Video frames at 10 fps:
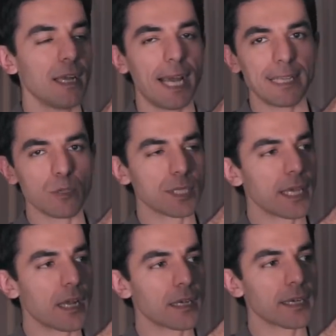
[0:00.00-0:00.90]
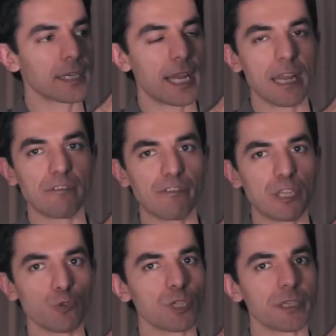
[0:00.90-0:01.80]
As you see on Crane
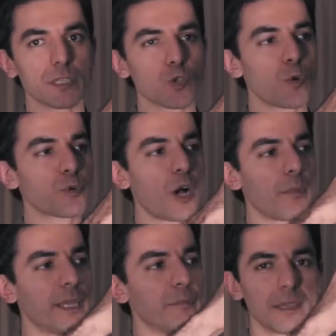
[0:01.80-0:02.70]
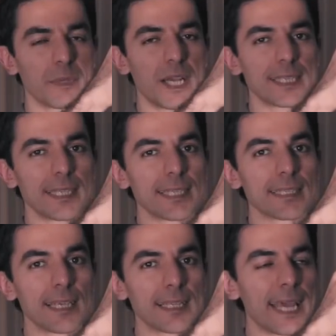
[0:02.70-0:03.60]
V2 there is no problem, because this
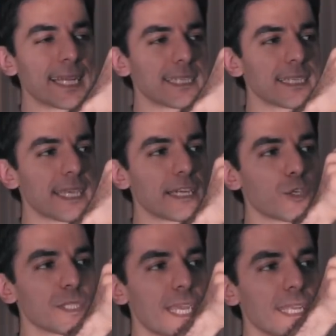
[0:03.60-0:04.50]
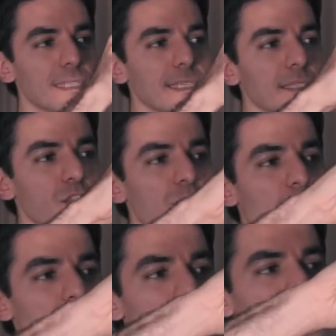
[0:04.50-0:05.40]
tilt axis can rotate
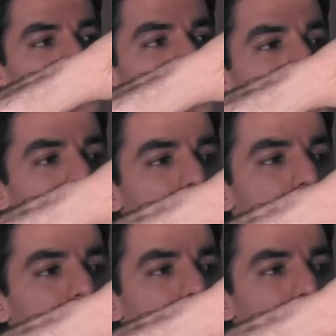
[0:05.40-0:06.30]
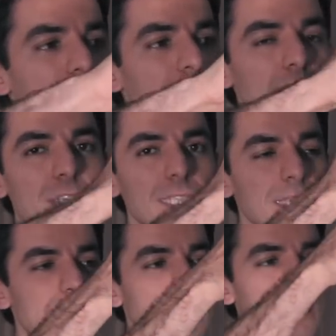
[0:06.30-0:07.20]
360 degrees.